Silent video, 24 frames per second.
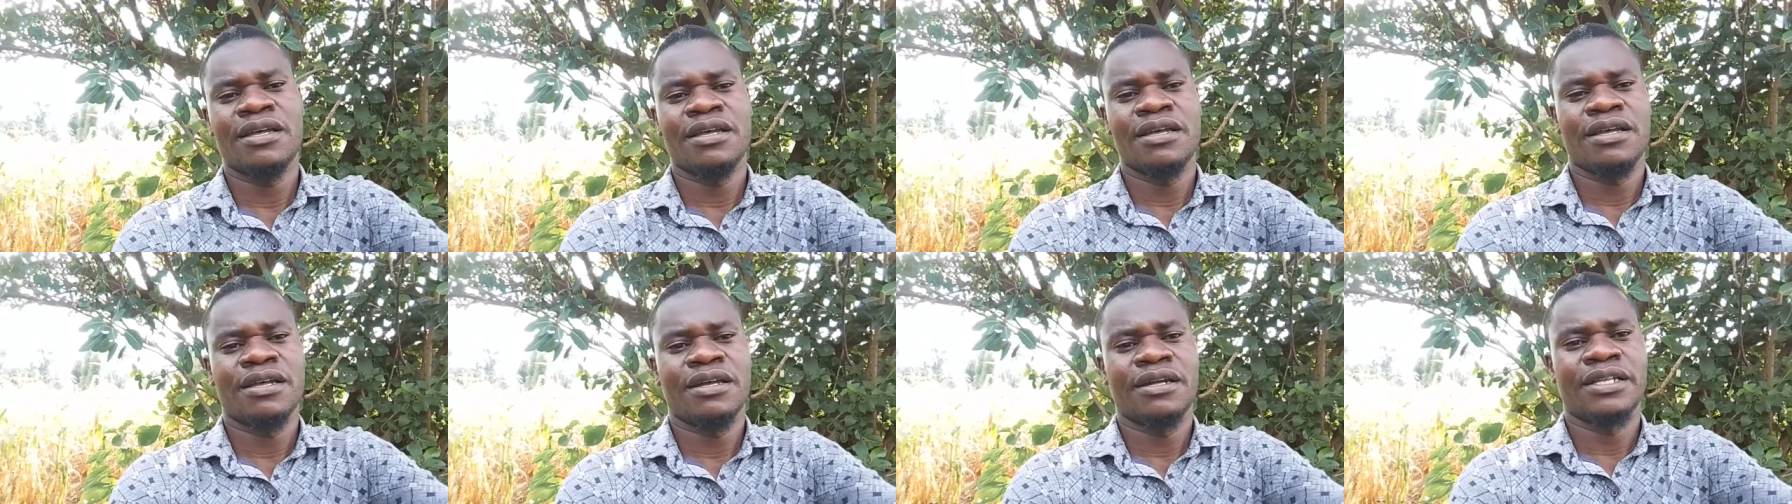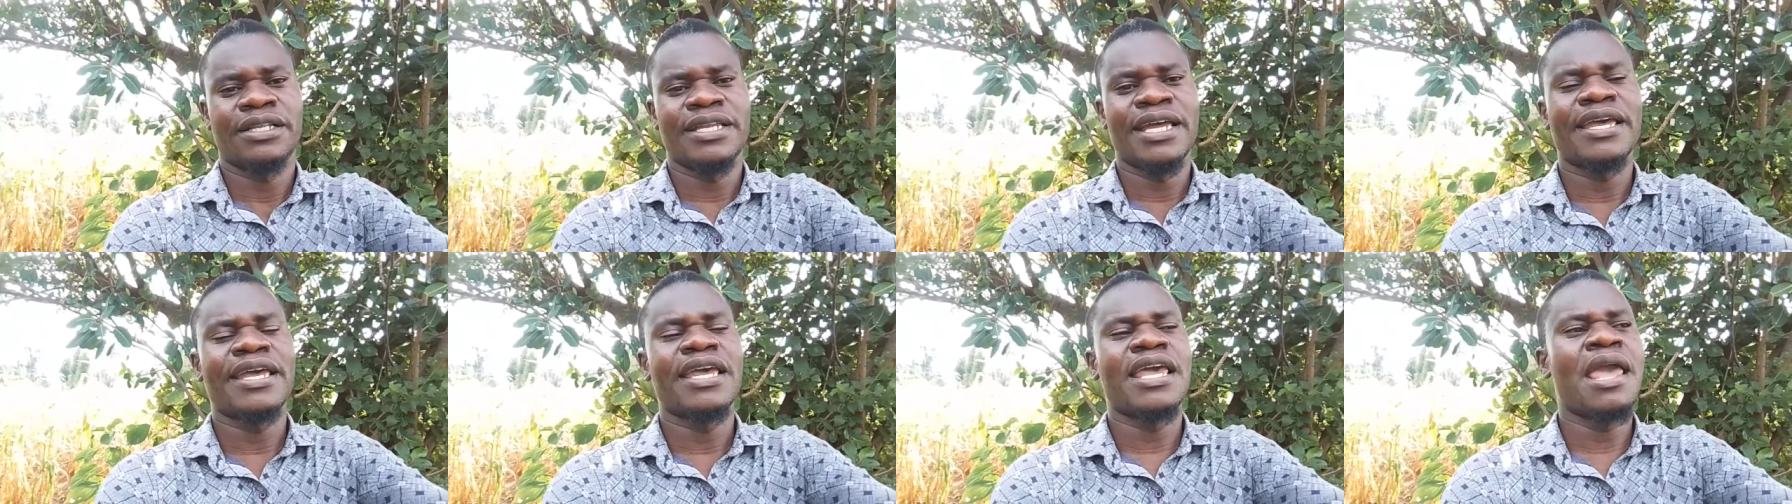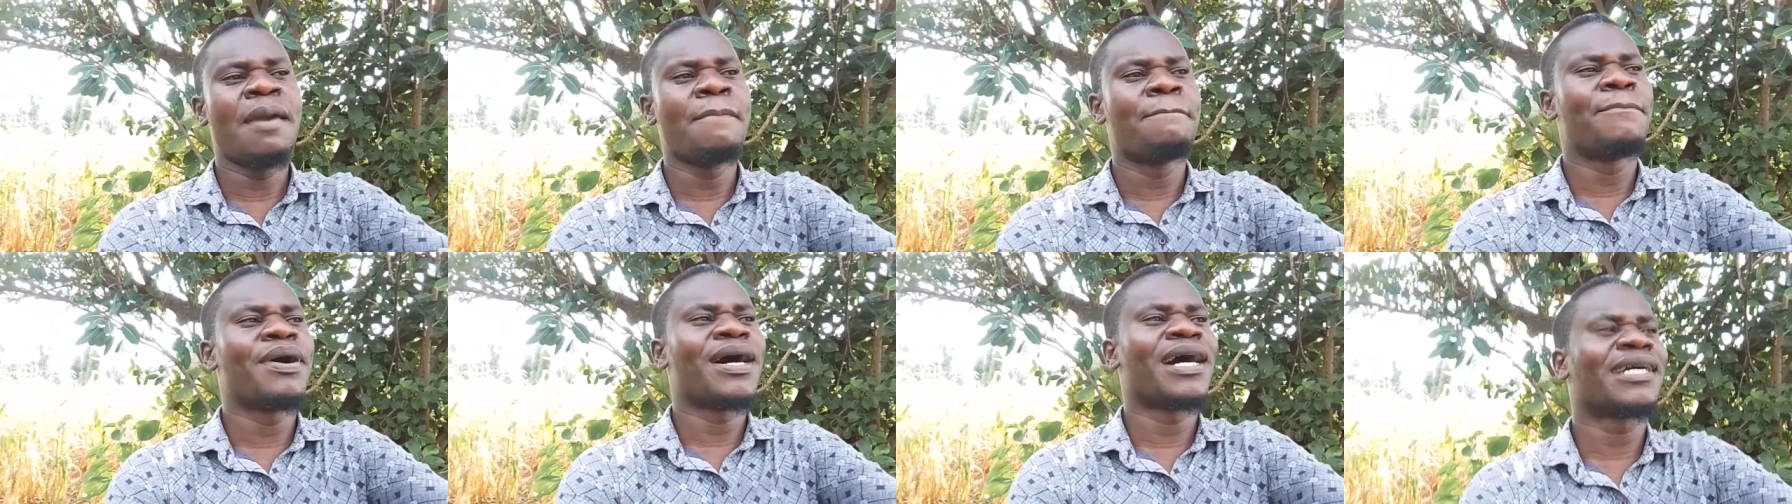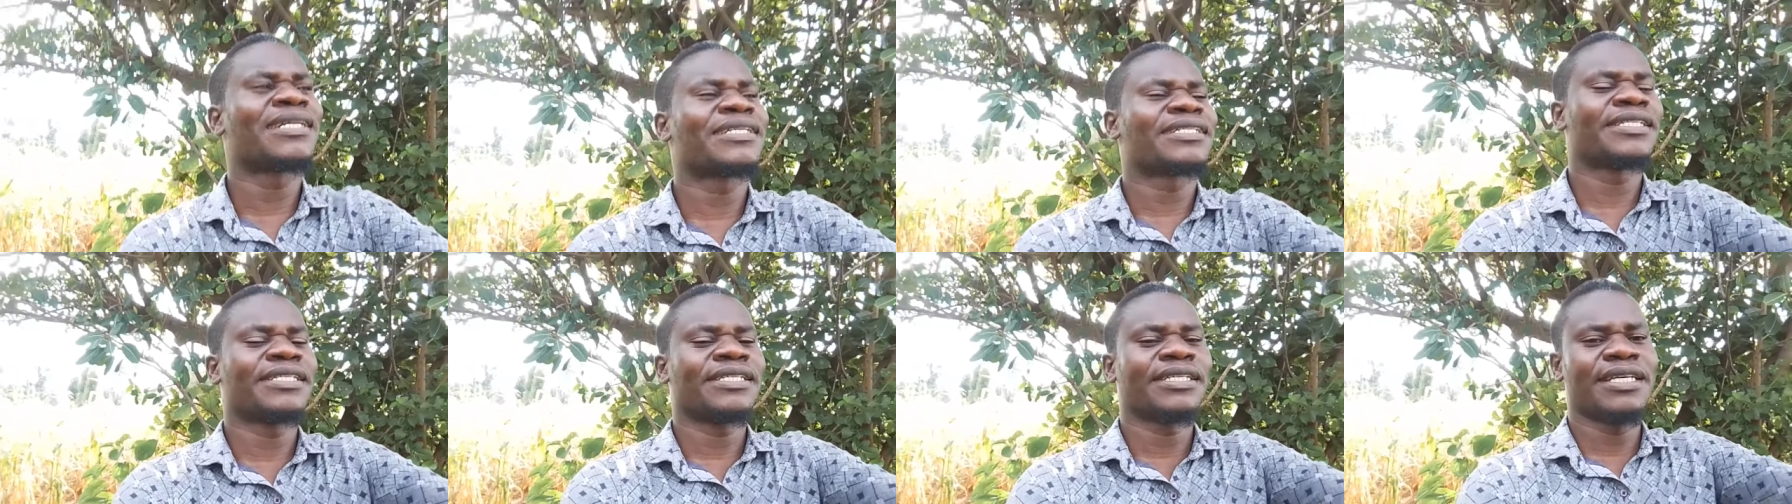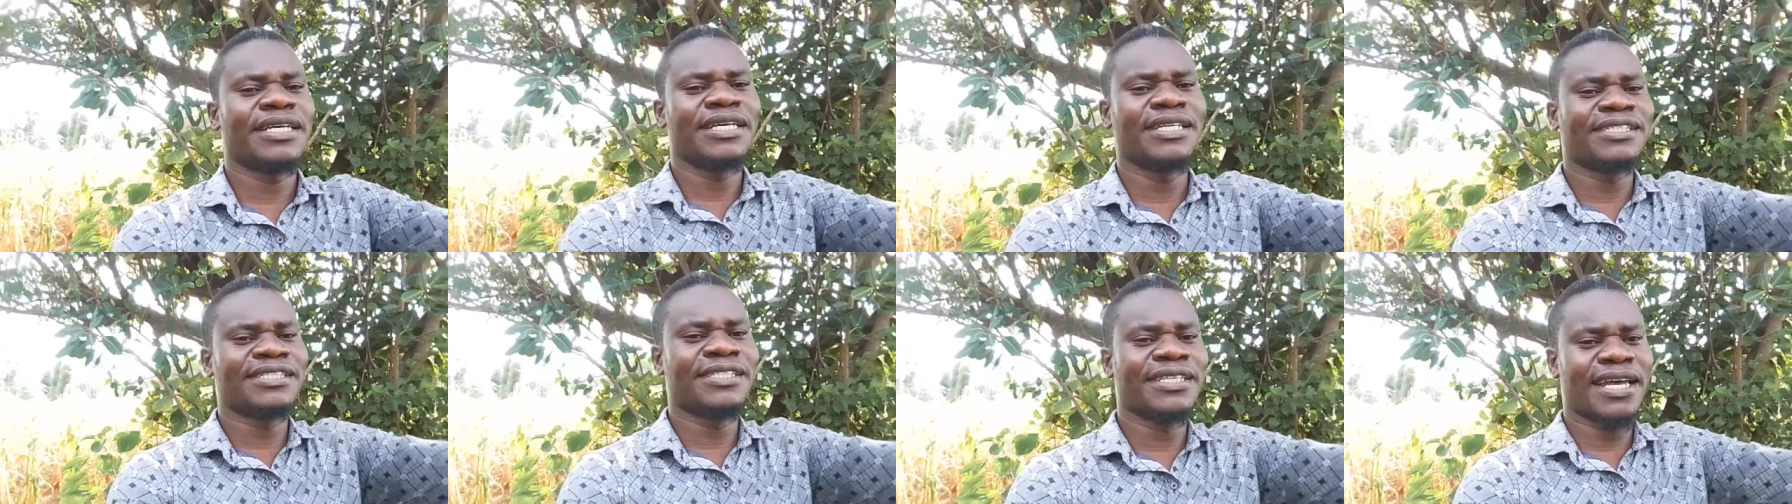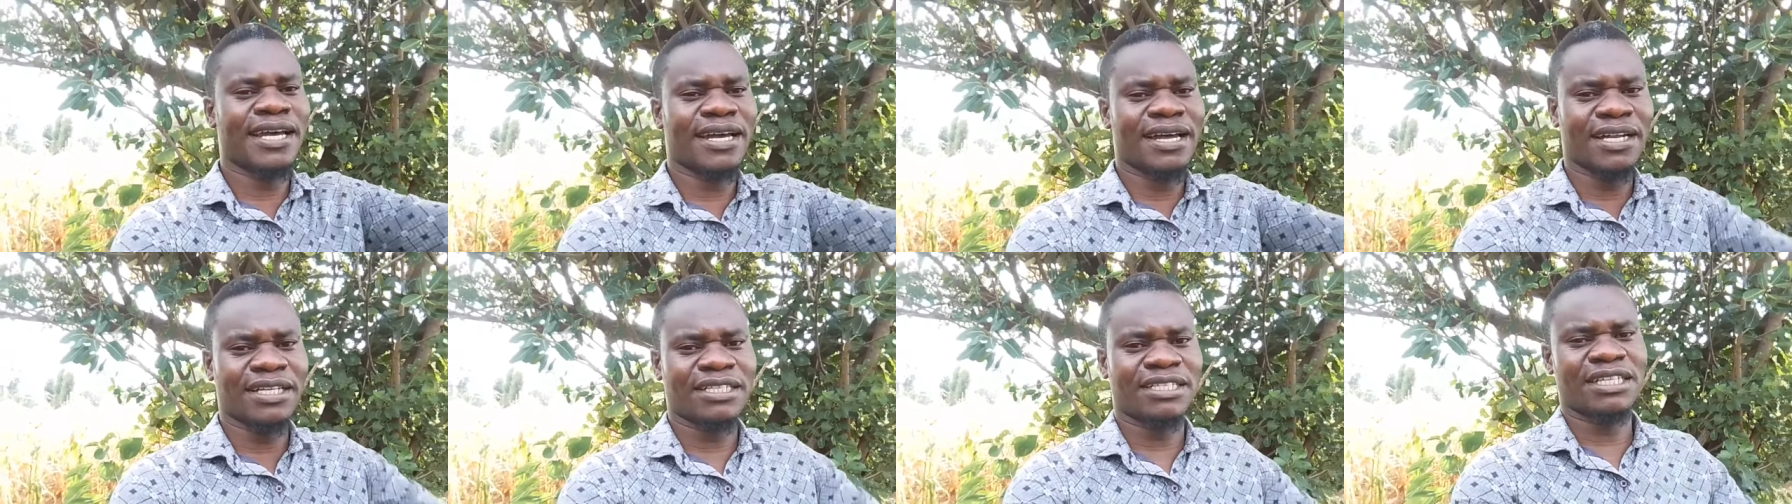The impact is
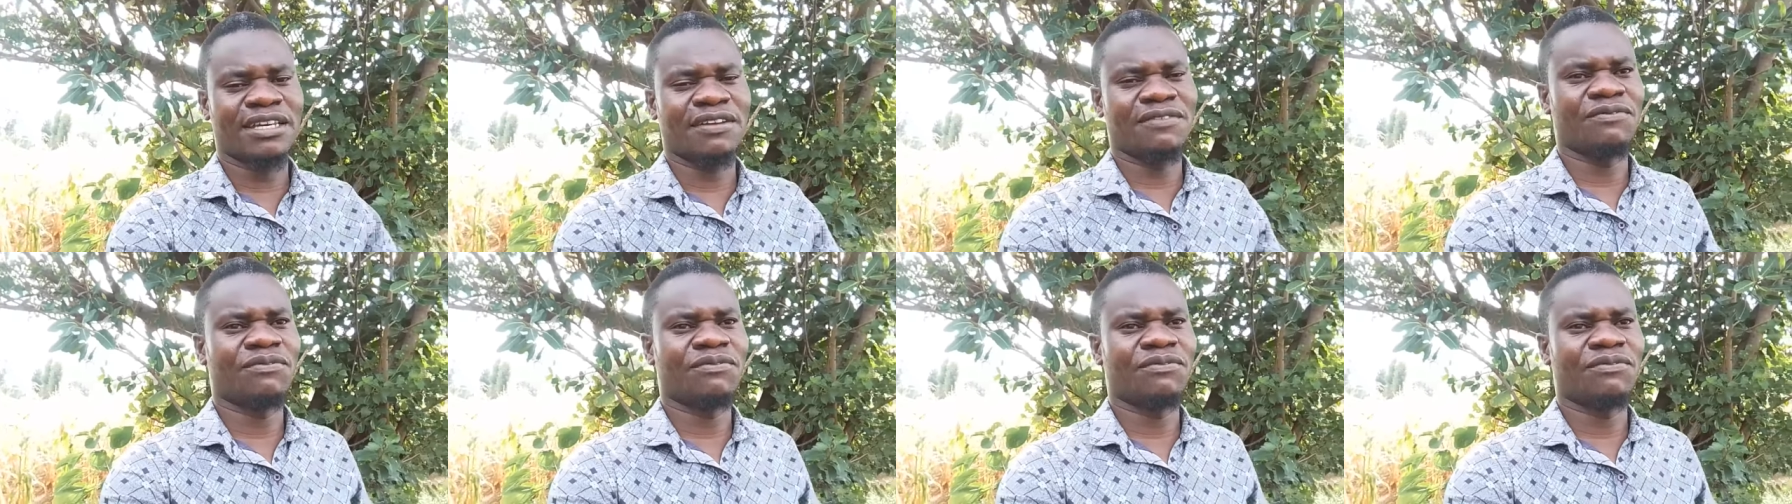negative.